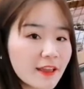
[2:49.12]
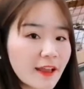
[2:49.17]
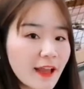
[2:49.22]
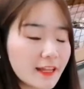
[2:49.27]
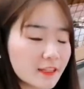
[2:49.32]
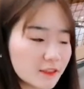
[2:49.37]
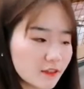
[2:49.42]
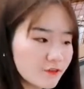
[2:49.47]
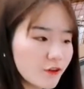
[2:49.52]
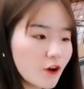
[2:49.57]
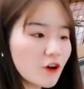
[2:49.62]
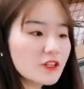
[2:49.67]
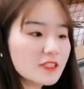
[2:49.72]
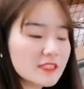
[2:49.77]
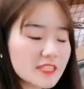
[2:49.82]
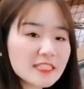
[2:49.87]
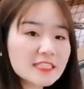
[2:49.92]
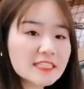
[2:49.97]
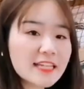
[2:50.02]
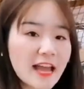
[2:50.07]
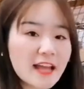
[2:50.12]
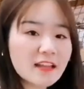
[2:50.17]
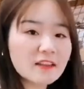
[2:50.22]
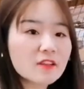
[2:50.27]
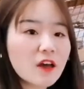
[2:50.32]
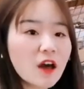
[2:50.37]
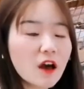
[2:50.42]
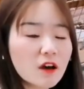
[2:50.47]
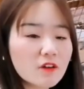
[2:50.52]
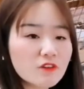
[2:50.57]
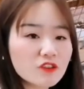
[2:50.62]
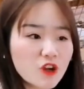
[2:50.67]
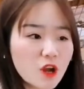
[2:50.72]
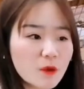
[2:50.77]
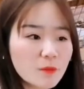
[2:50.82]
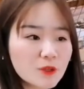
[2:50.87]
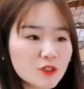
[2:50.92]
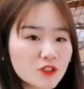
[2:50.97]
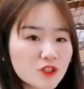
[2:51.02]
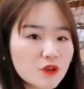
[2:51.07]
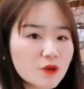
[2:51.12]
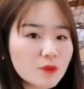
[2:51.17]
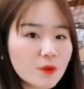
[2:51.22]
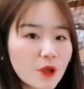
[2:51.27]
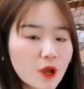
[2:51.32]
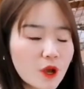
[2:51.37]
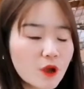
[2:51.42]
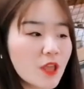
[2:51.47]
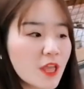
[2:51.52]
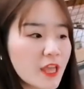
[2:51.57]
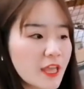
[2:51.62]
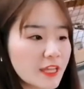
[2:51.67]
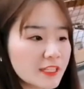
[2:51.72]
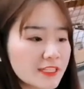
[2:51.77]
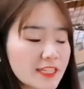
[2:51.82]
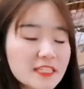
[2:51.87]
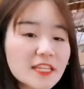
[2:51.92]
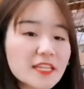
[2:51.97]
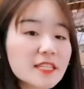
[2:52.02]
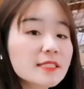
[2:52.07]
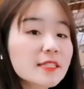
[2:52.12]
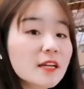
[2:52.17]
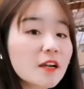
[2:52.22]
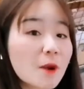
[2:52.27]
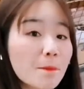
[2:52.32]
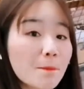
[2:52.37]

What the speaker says: And for this kind of raw material, that is